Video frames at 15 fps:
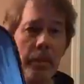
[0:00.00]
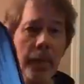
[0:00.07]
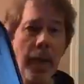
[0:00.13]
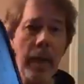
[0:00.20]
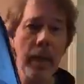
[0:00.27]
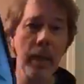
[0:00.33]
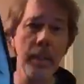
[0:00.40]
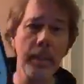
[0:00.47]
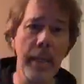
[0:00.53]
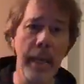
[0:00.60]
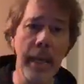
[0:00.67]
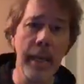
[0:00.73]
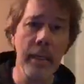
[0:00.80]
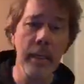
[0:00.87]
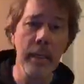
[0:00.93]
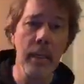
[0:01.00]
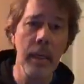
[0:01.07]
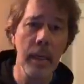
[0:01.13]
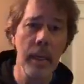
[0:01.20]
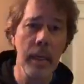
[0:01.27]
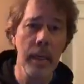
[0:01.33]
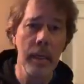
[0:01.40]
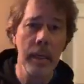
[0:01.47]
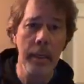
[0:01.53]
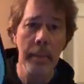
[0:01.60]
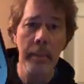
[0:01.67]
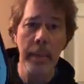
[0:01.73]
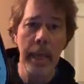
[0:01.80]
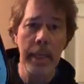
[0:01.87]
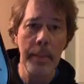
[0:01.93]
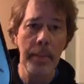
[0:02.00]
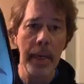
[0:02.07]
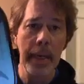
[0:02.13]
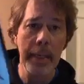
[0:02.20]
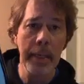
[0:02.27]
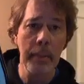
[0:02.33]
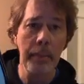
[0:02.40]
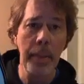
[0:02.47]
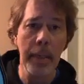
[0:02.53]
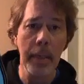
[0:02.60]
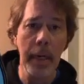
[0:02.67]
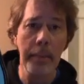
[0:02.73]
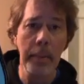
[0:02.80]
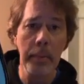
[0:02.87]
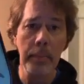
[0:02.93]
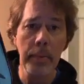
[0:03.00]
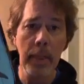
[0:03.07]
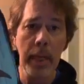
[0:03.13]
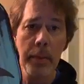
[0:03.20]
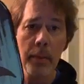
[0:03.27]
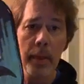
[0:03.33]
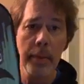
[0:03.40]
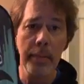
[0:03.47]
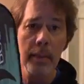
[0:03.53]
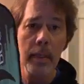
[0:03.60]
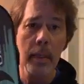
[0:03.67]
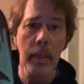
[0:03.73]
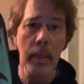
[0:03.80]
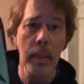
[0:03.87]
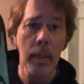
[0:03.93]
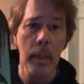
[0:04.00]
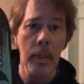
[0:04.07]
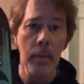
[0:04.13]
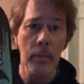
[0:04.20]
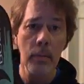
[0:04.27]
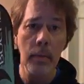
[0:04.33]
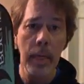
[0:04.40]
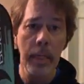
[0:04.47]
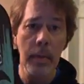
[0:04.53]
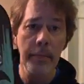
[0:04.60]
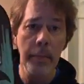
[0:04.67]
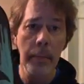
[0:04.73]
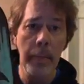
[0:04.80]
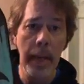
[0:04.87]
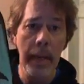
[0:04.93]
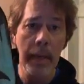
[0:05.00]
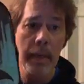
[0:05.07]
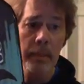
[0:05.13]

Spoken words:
paddle that anybody can pick up and play with right off the bat.